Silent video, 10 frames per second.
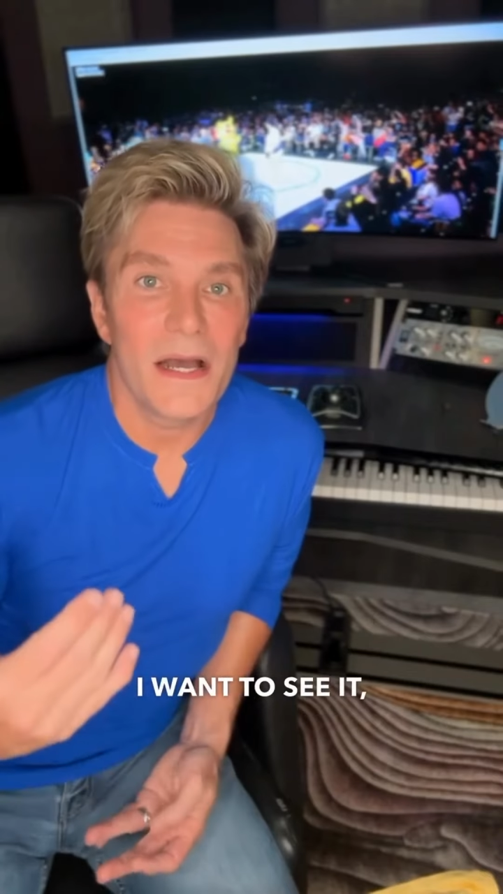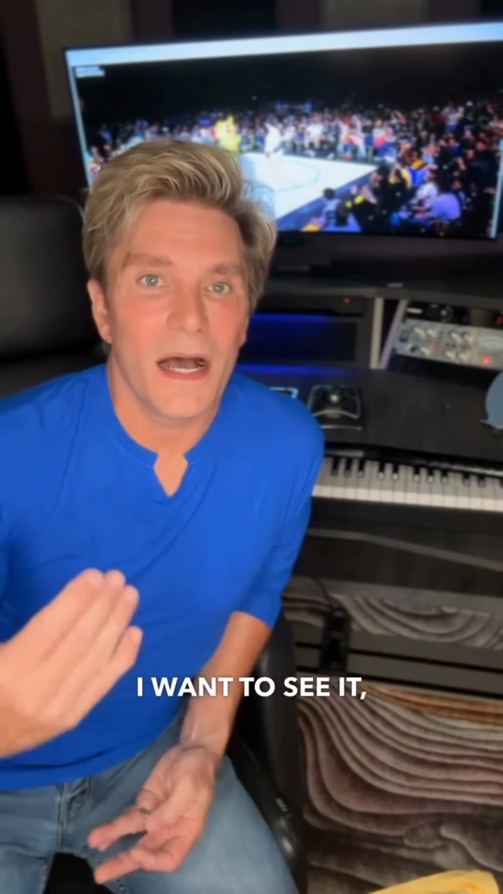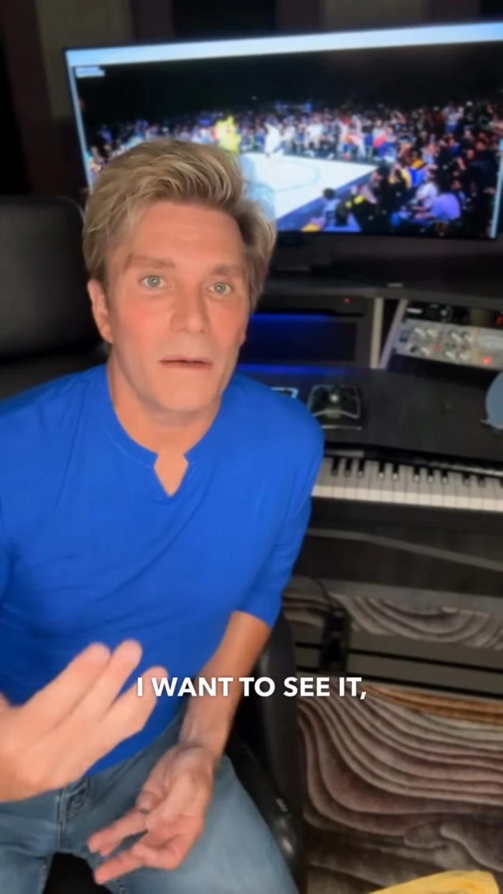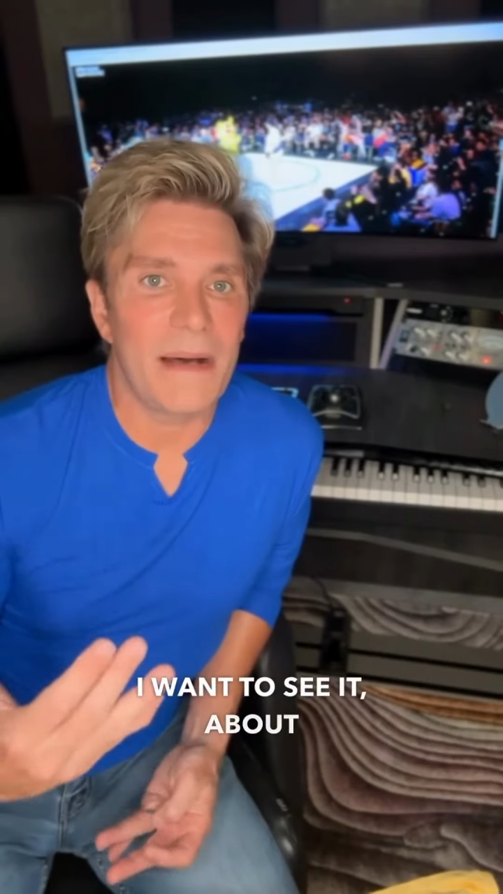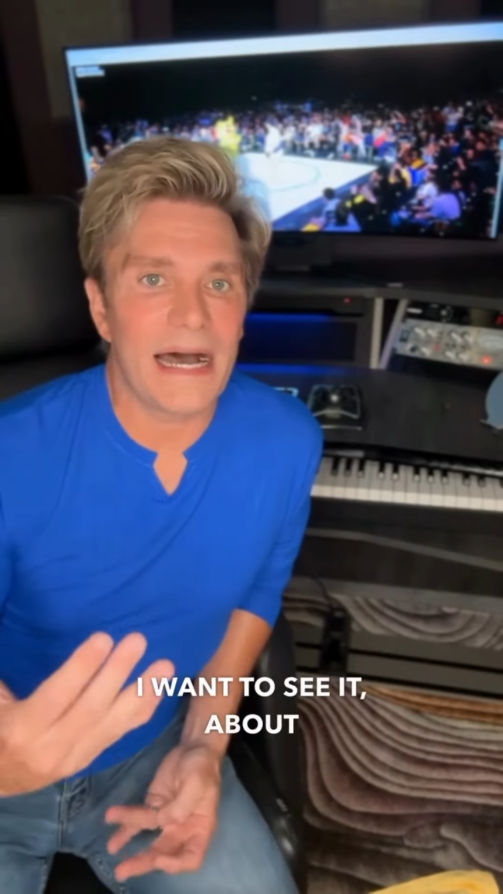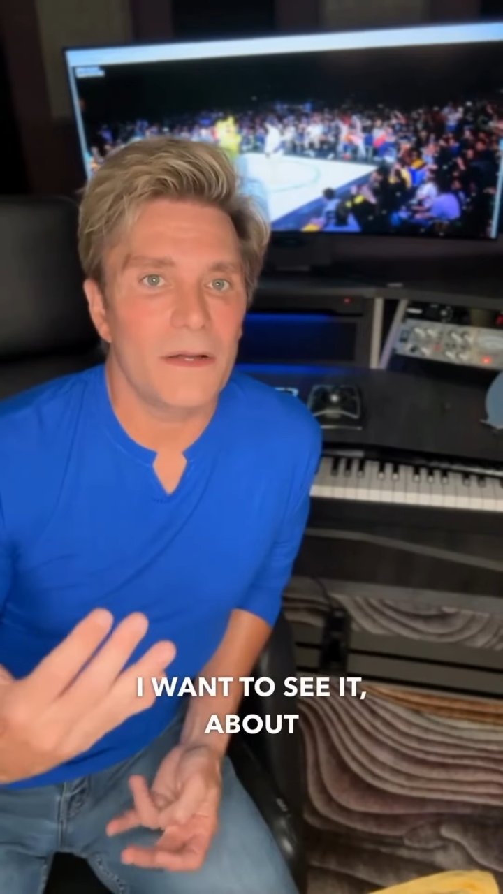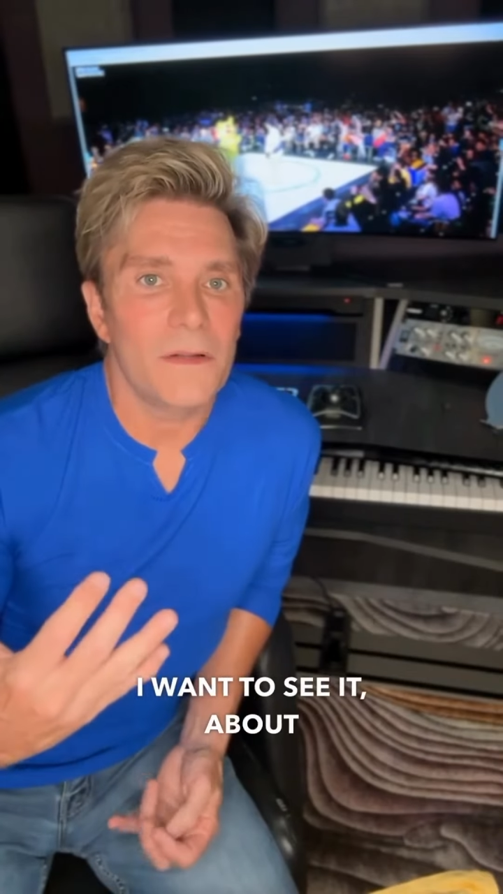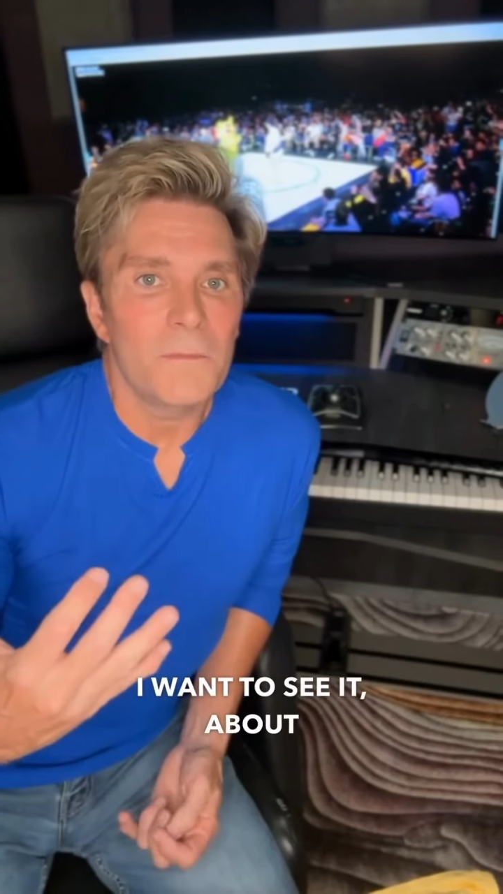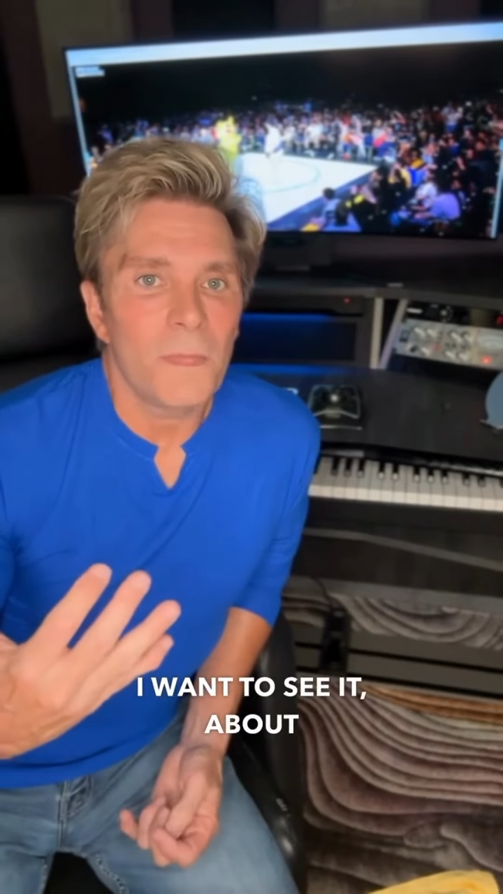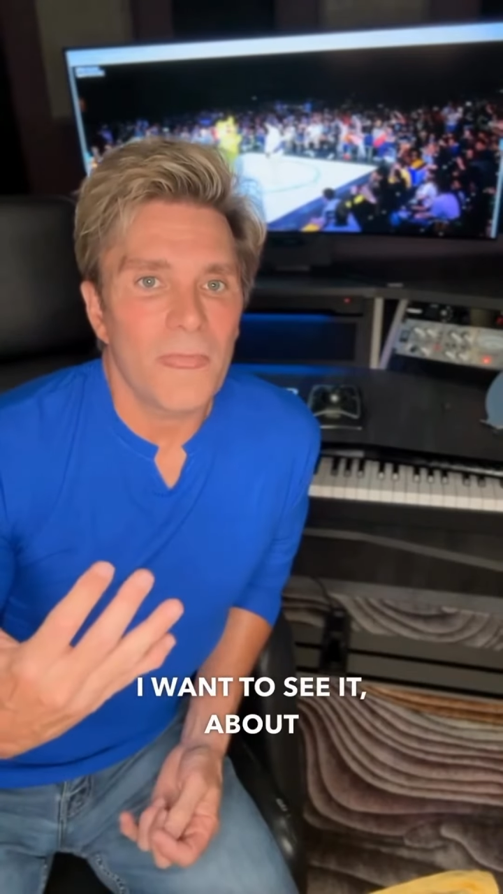About
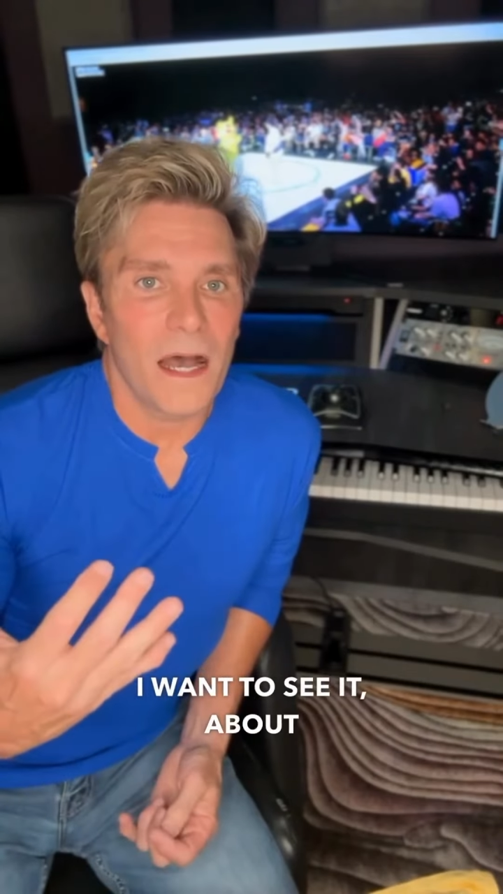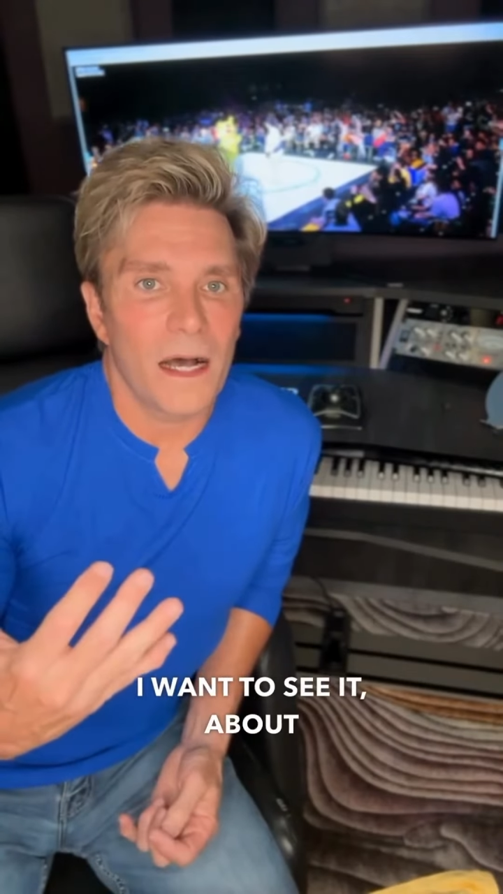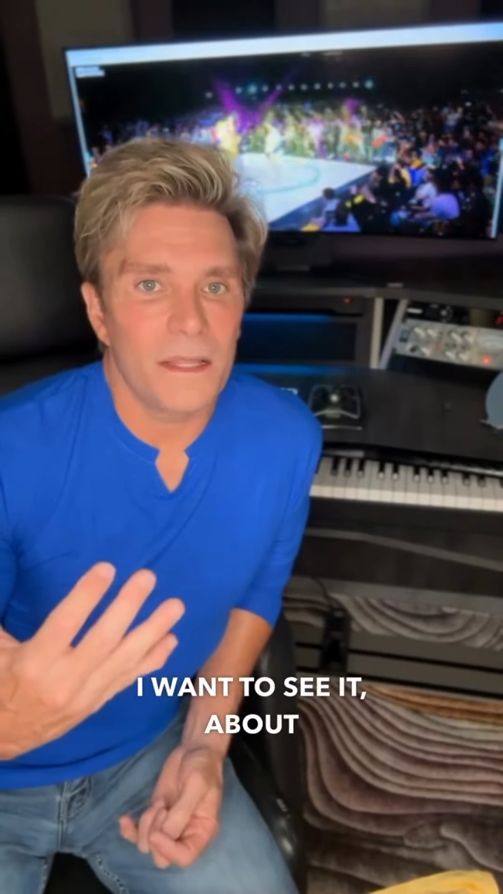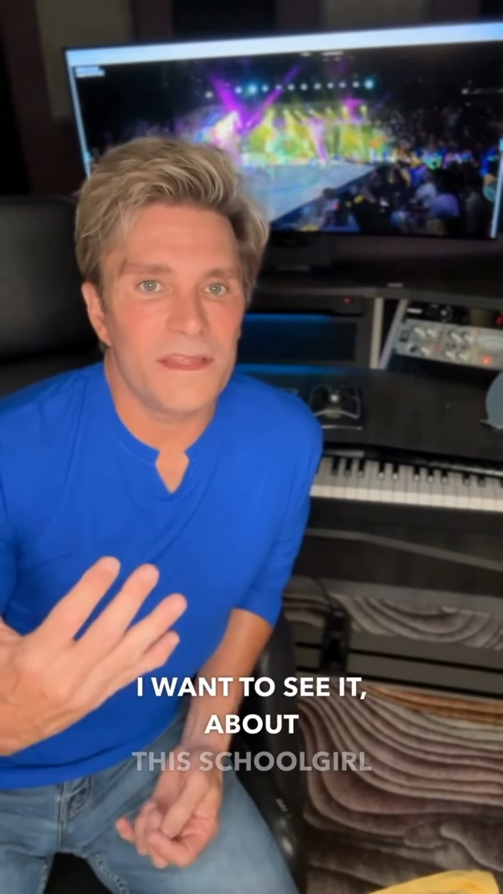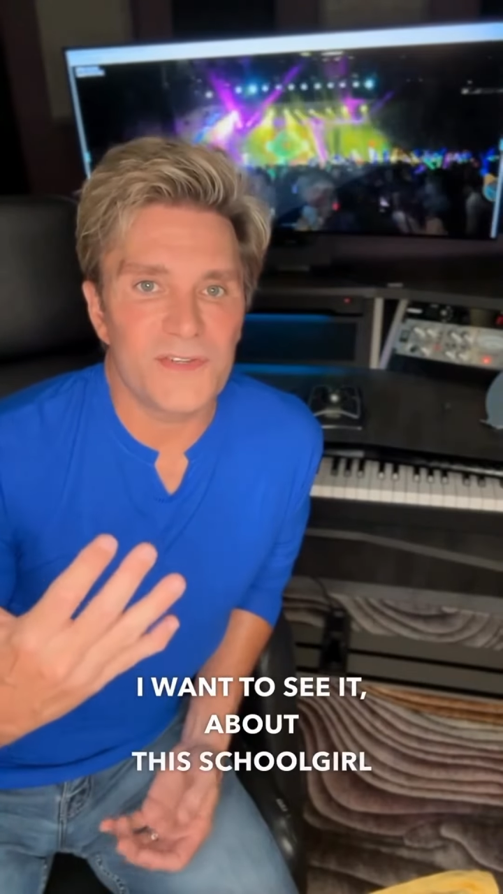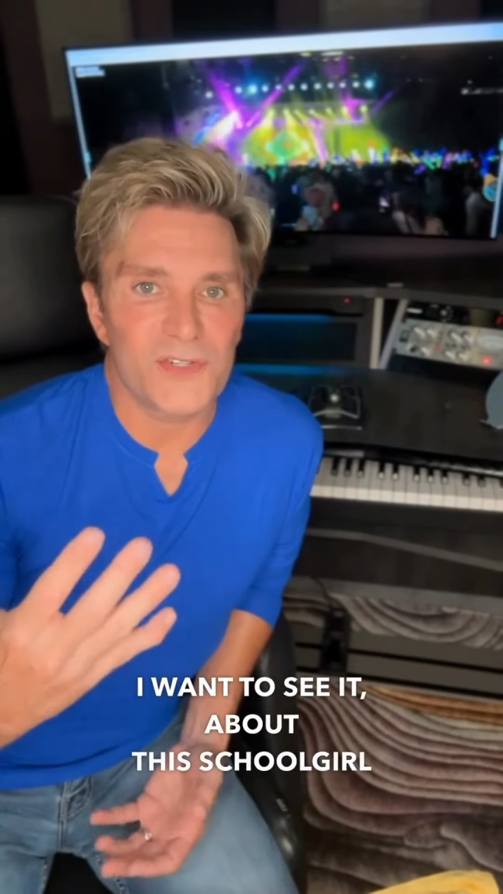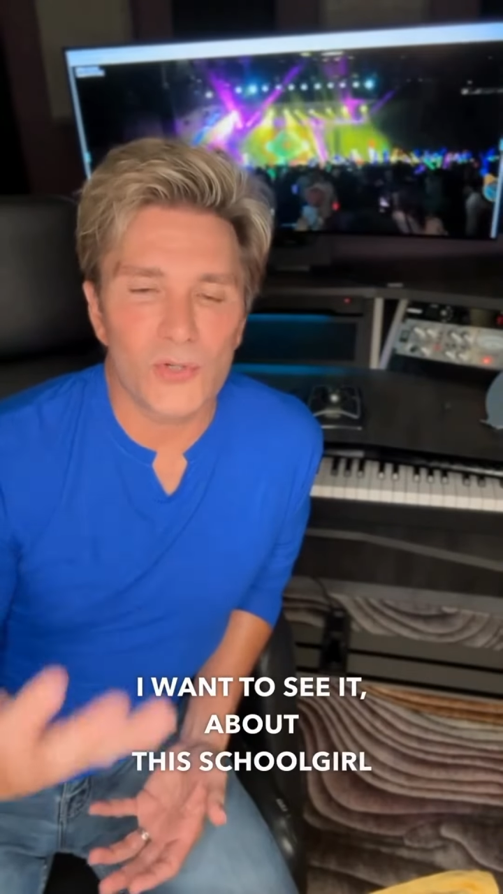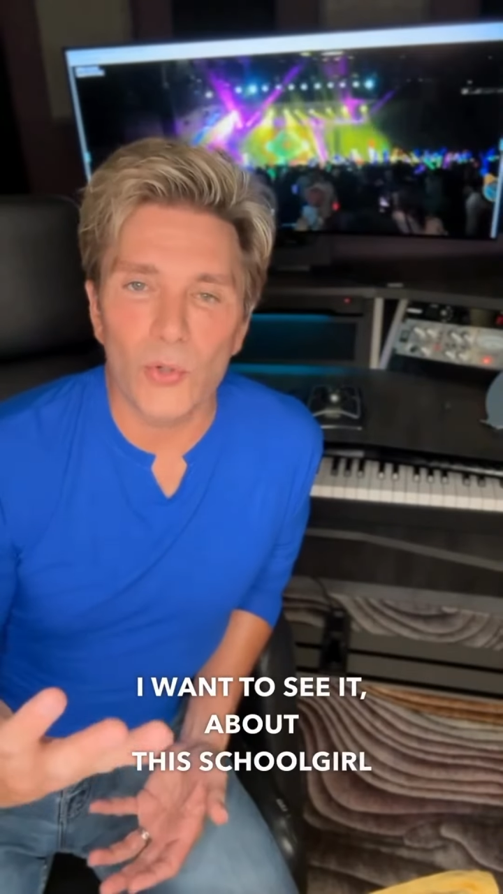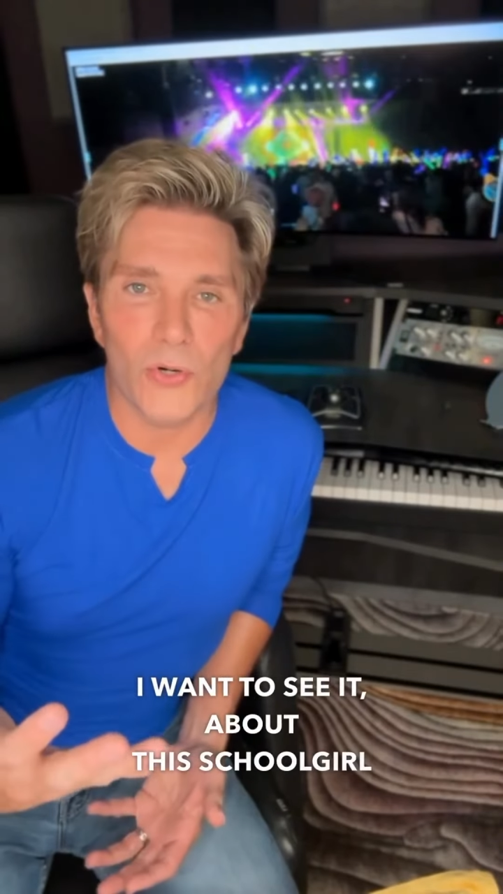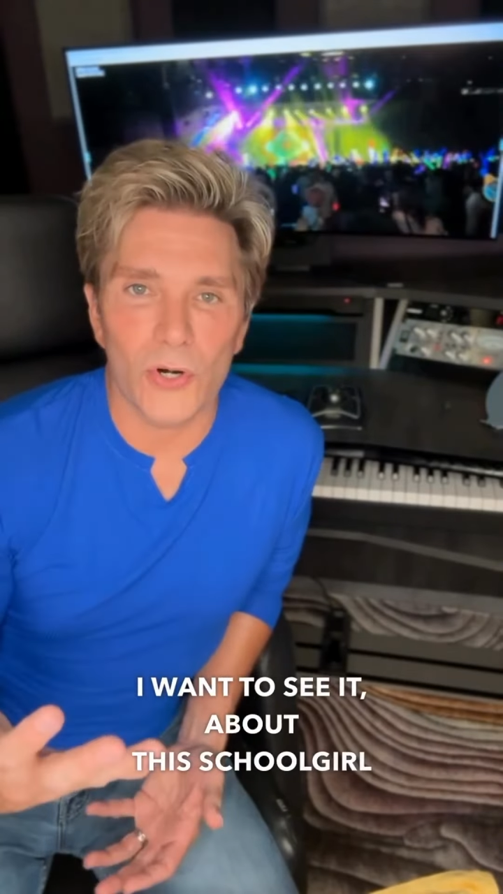uh, this
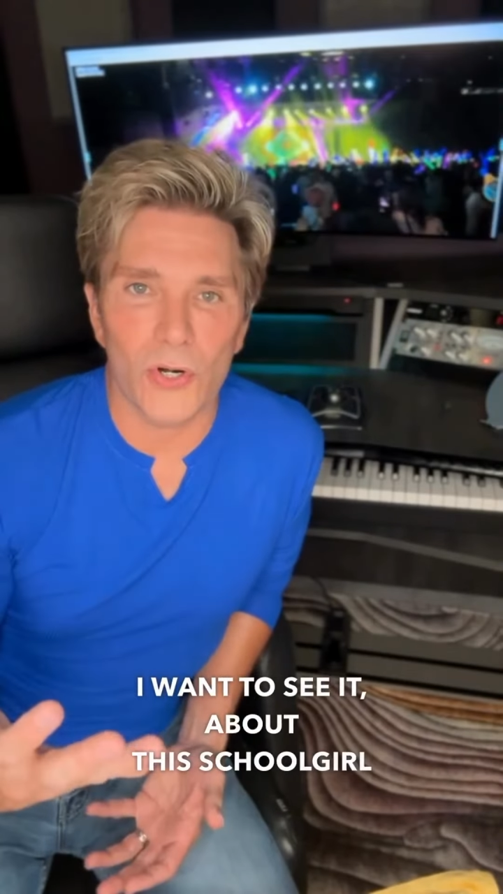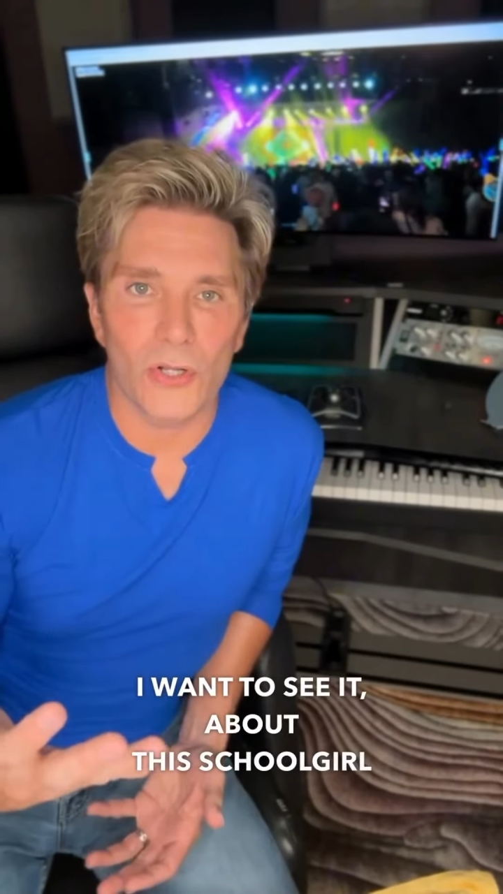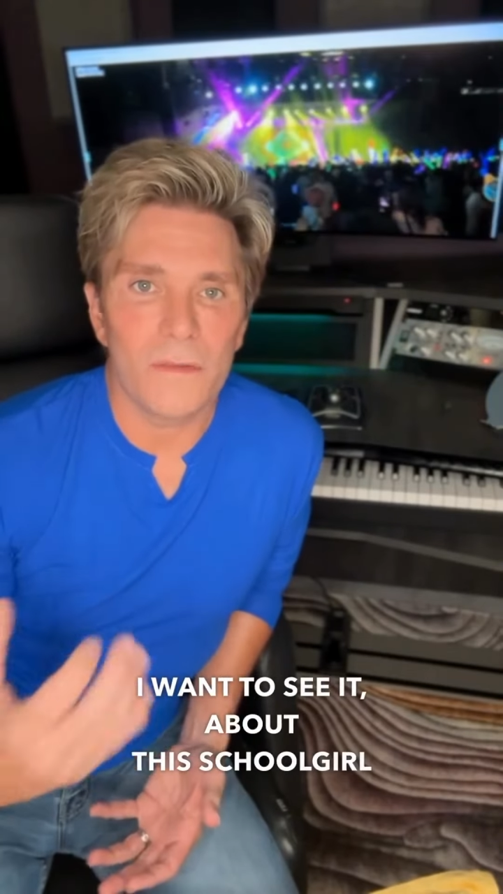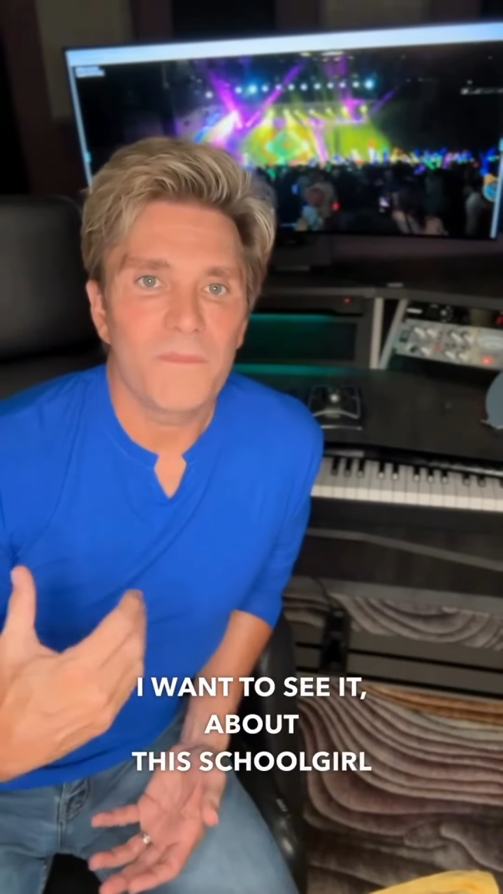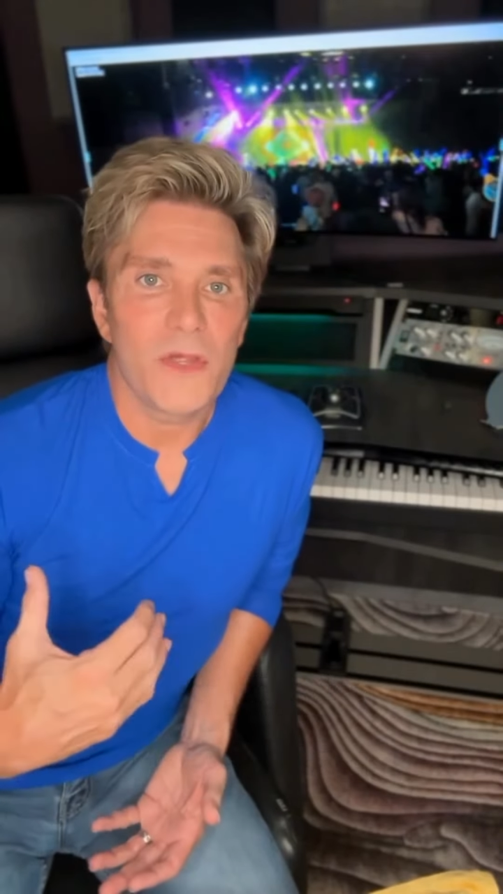schoolgirl